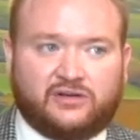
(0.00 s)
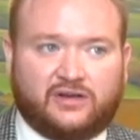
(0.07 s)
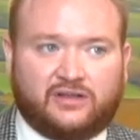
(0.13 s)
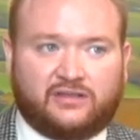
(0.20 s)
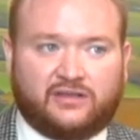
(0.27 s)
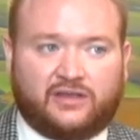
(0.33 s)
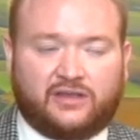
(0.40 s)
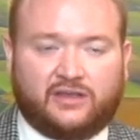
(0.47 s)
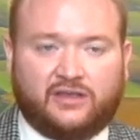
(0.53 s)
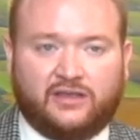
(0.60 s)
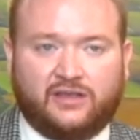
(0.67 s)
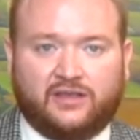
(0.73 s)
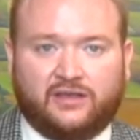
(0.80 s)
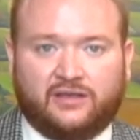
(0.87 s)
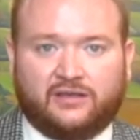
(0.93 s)
And I think,
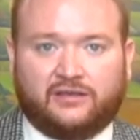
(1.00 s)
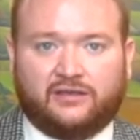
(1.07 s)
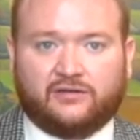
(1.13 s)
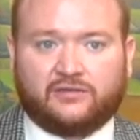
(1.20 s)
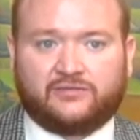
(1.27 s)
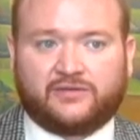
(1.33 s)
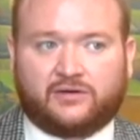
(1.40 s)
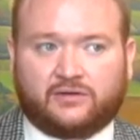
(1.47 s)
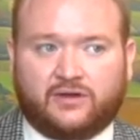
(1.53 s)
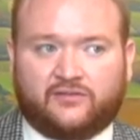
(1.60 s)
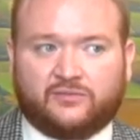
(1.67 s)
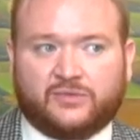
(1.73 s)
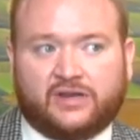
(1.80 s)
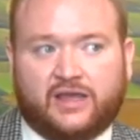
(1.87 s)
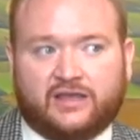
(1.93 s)
you know, the federal
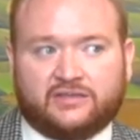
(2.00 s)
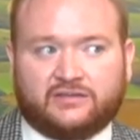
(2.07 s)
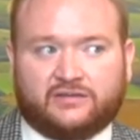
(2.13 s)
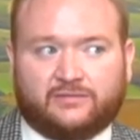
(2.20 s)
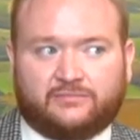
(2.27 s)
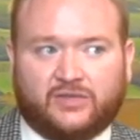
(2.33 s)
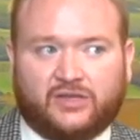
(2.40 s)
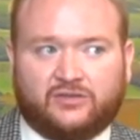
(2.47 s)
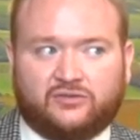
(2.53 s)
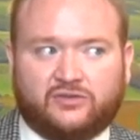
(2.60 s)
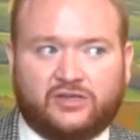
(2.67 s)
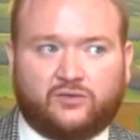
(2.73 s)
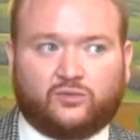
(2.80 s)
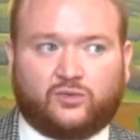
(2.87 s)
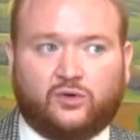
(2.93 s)
government has a
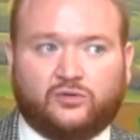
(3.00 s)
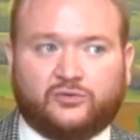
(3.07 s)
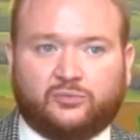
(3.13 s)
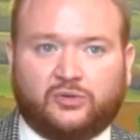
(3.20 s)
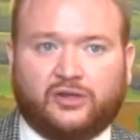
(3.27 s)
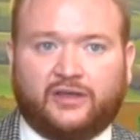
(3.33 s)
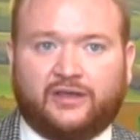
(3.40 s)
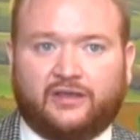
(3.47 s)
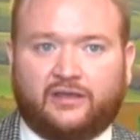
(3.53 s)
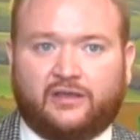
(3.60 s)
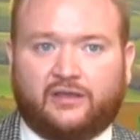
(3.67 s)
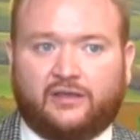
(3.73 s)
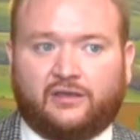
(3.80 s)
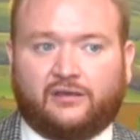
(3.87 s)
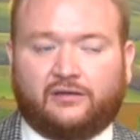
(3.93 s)
unique role to play
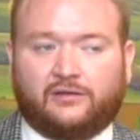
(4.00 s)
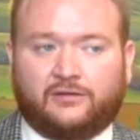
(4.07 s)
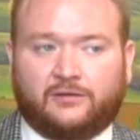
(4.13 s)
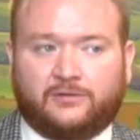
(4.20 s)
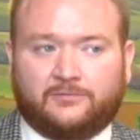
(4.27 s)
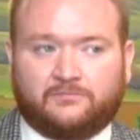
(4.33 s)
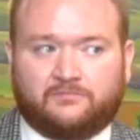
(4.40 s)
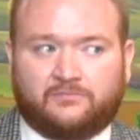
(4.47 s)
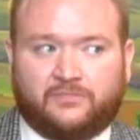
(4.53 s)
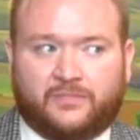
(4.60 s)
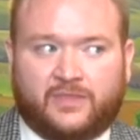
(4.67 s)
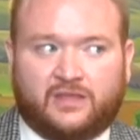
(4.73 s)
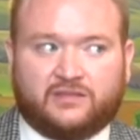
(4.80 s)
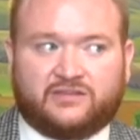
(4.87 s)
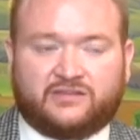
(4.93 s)
in
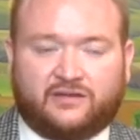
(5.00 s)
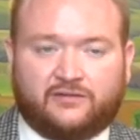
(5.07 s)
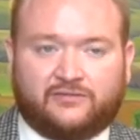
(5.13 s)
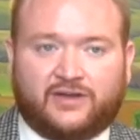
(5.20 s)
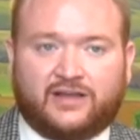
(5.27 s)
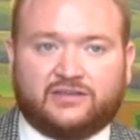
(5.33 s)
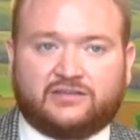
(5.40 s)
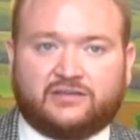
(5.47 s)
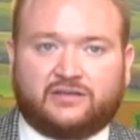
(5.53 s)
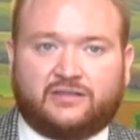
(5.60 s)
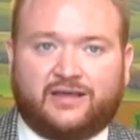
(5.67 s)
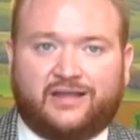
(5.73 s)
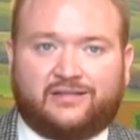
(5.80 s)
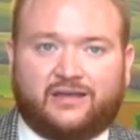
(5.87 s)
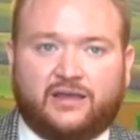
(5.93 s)
incentivizing
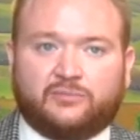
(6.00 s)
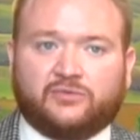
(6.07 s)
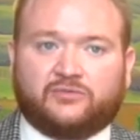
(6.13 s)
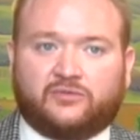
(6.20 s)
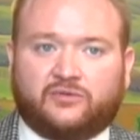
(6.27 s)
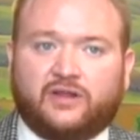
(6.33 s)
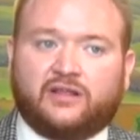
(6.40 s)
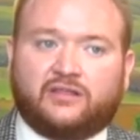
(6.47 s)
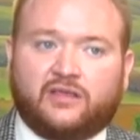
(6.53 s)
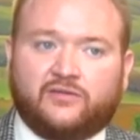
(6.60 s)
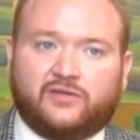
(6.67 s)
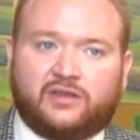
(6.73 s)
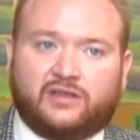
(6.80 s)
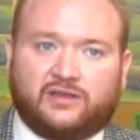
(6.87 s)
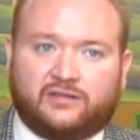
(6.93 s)
that type of
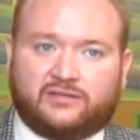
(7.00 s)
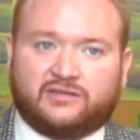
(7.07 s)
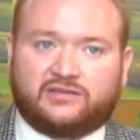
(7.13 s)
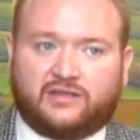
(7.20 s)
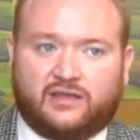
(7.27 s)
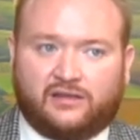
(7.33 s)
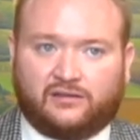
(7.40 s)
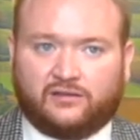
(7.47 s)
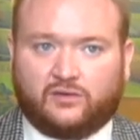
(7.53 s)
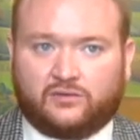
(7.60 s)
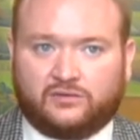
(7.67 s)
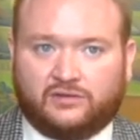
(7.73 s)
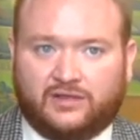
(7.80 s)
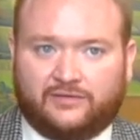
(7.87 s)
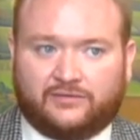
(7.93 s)
creativity at the state and
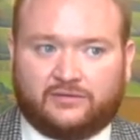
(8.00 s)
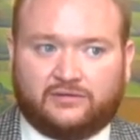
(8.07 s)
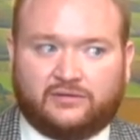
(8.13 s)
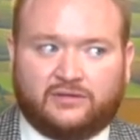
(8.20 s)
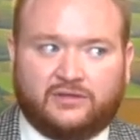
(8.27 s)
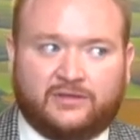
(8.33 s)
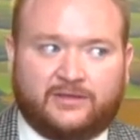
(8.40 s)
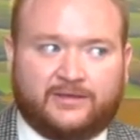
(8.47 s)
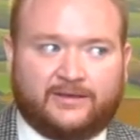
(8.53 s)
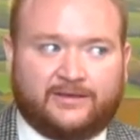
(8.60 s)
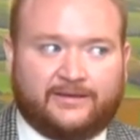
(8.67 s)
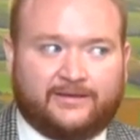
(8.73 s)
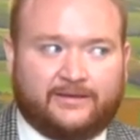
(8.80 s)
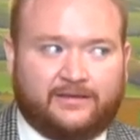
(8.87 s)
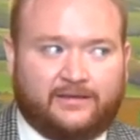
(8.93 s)
local level,
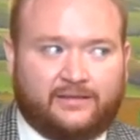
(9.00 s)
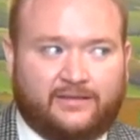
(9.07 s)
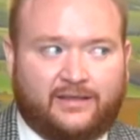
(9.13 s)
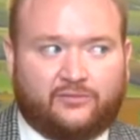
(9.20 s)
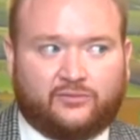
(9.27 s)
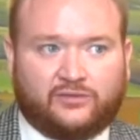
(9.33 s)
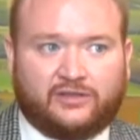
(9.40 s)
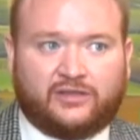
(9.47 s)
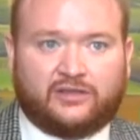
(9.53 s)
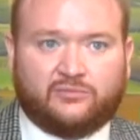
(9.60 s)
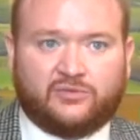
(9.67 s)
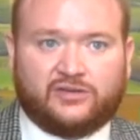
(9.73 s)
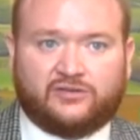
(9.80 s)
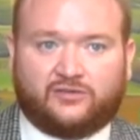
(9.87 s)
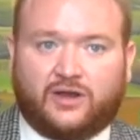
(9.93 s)
and that really can
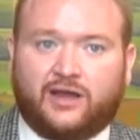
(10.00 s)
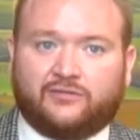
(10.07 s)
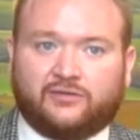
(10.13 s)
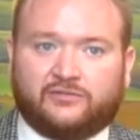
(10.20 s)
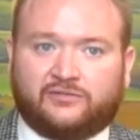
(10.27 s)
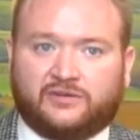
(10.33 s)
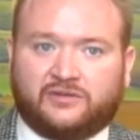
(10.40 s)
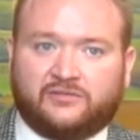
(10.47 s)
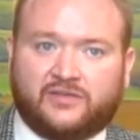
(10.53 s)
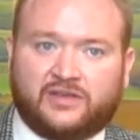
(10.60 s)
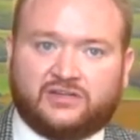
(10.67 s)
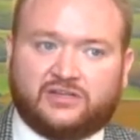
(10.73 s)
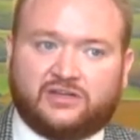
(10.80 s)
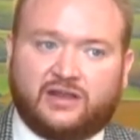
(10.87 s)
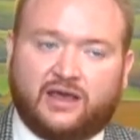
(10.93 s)
be a driver for
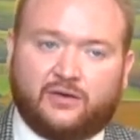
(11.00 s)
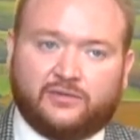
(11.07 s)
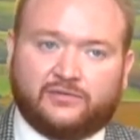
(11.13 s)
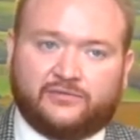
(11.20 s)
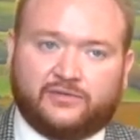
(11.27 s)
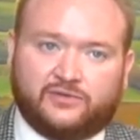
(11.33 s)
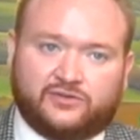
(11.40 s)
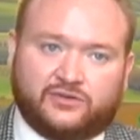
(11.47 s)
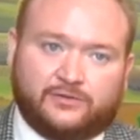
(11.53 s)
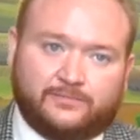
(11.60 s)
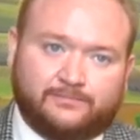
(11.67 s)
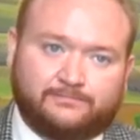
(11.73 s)
innovation now and in the future.